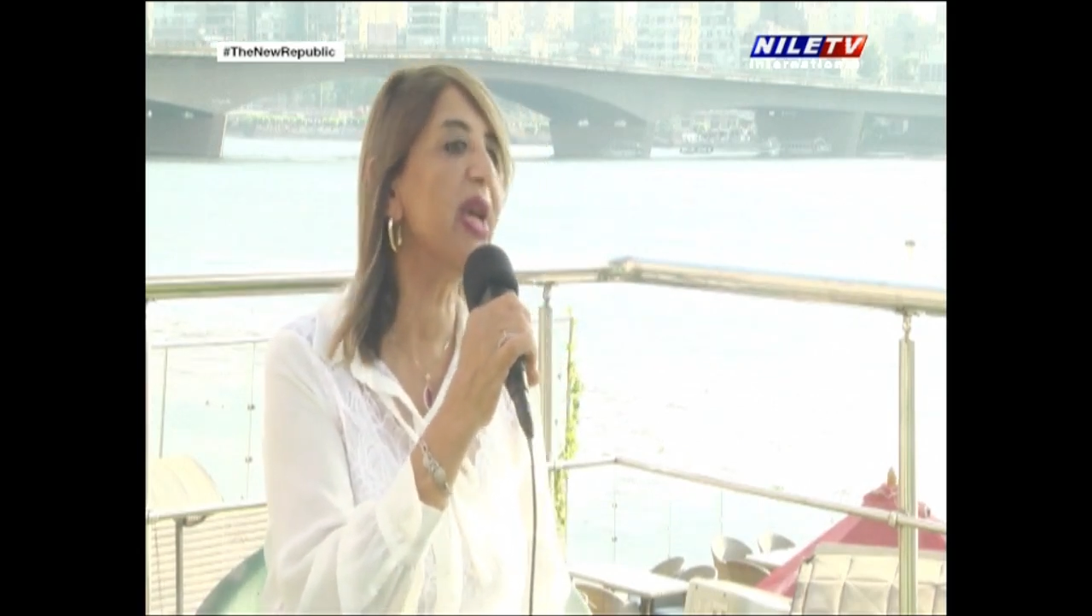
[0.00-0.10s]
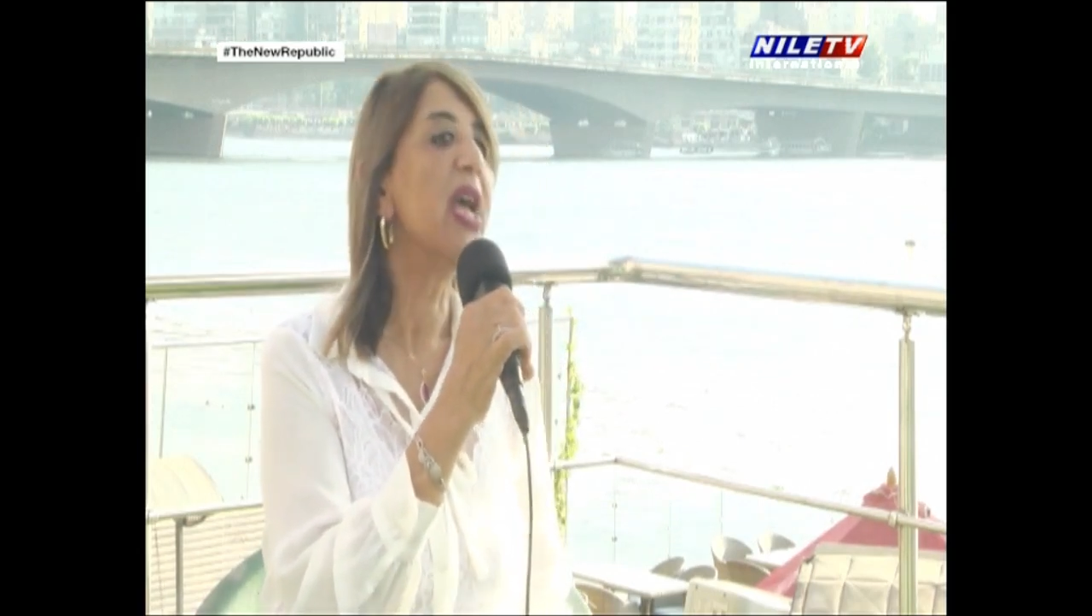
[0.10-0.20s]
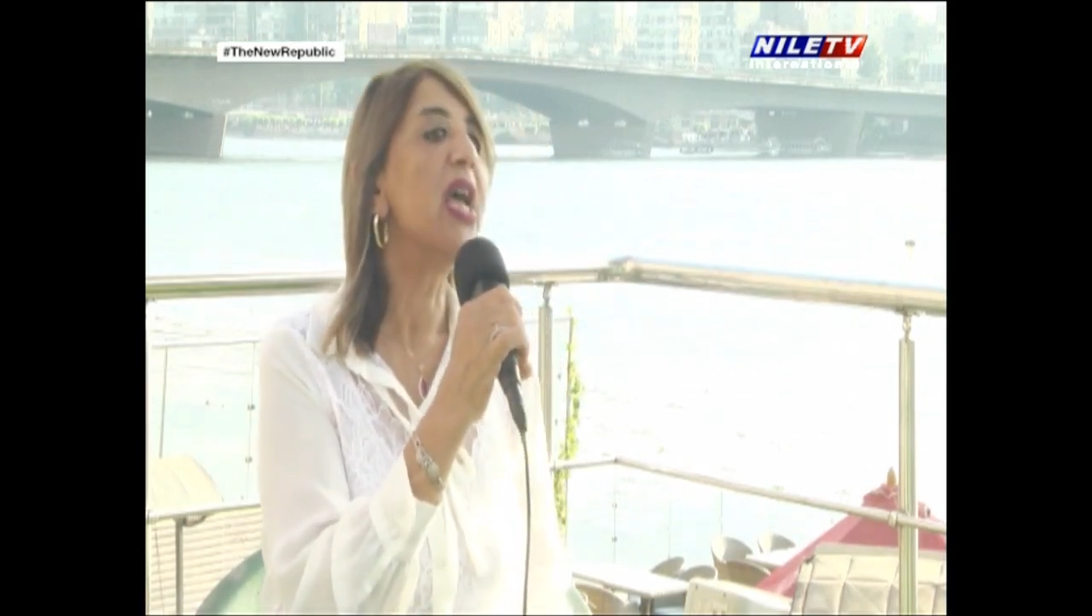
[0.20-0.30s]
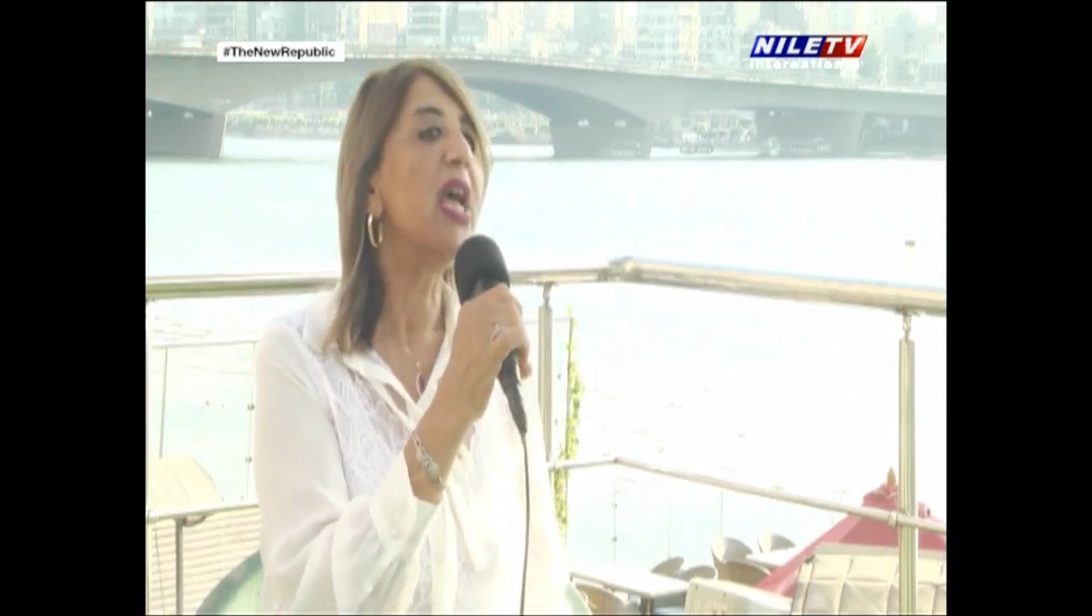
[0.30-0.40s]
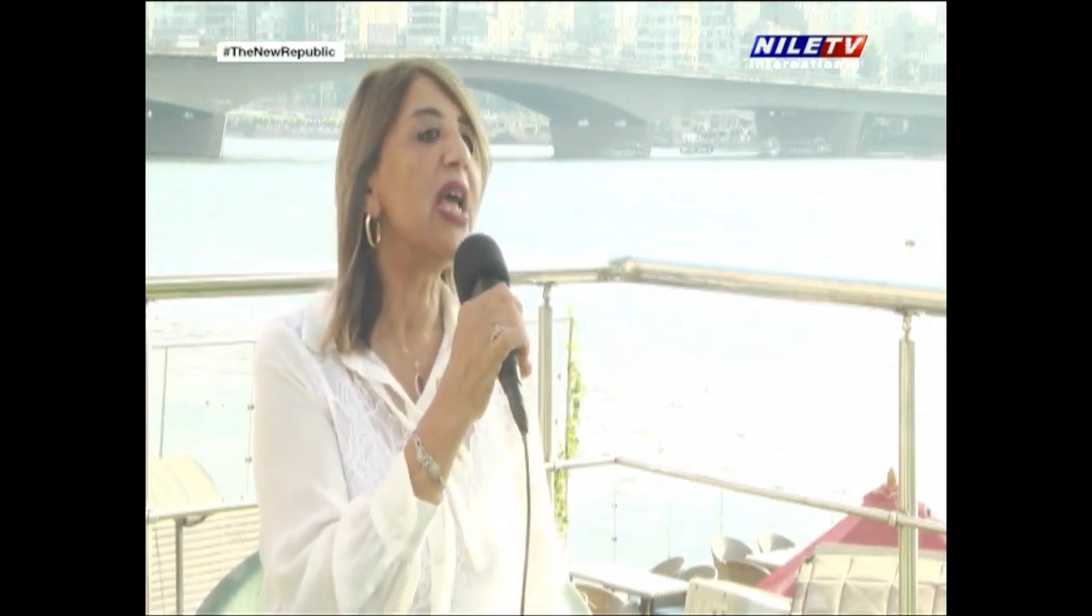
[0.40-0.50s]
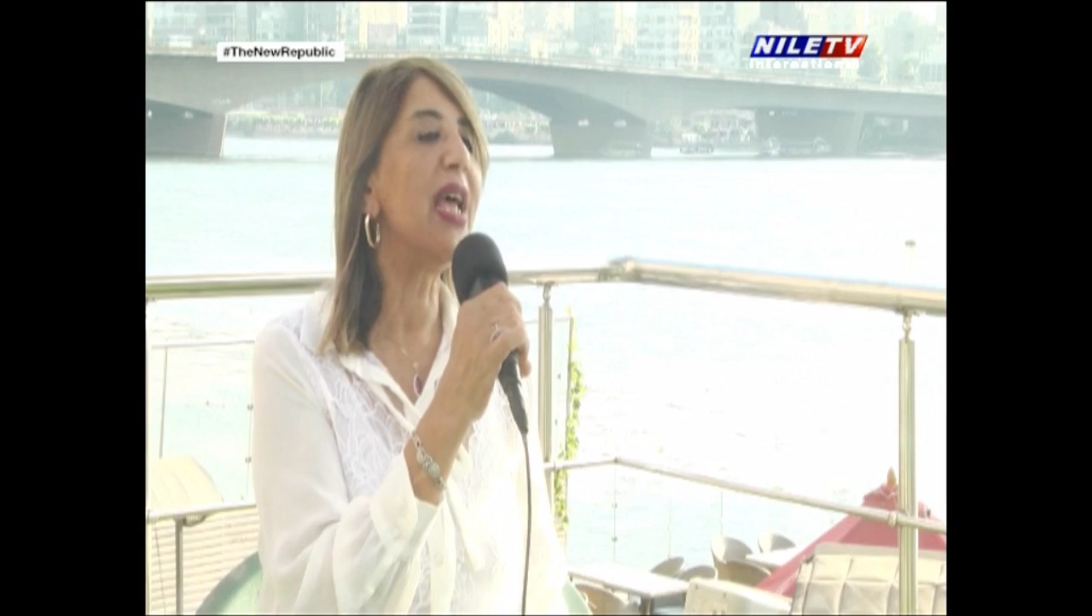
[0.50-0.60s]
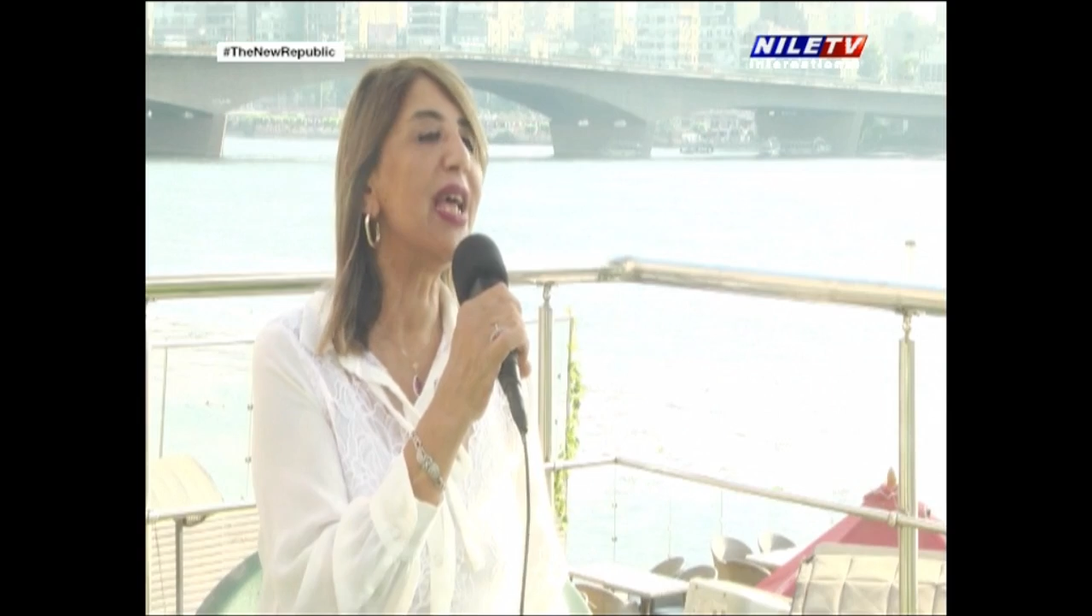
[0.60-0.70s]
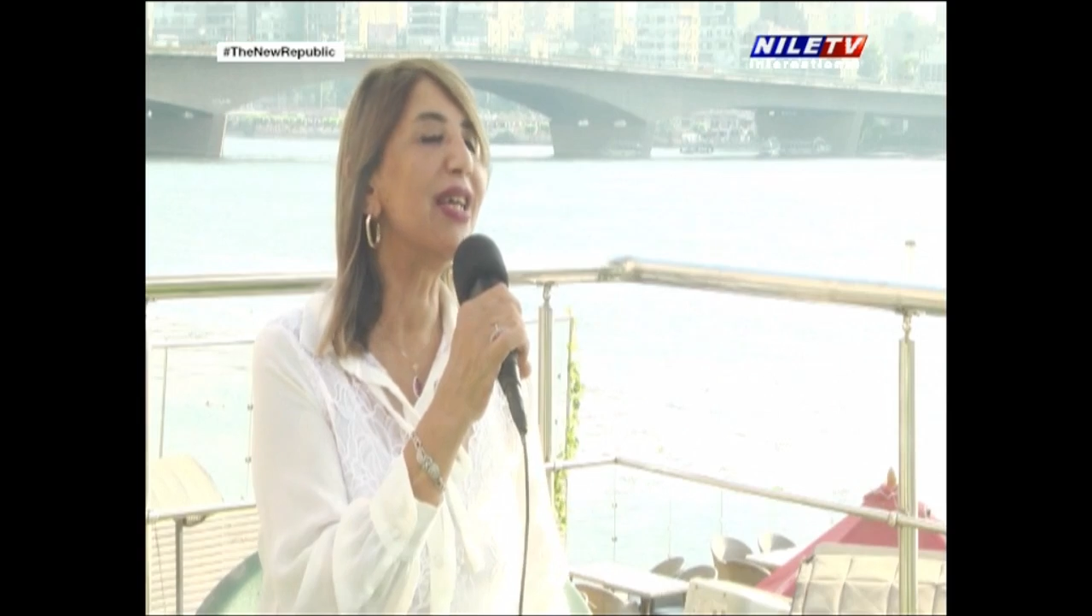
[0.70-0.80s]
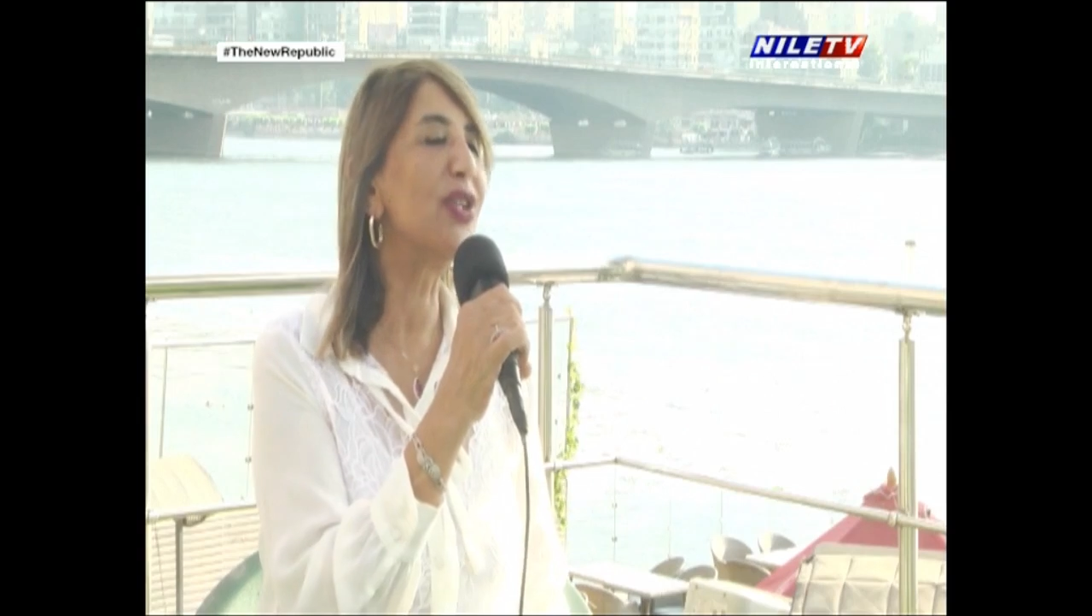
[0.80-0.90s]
Uh,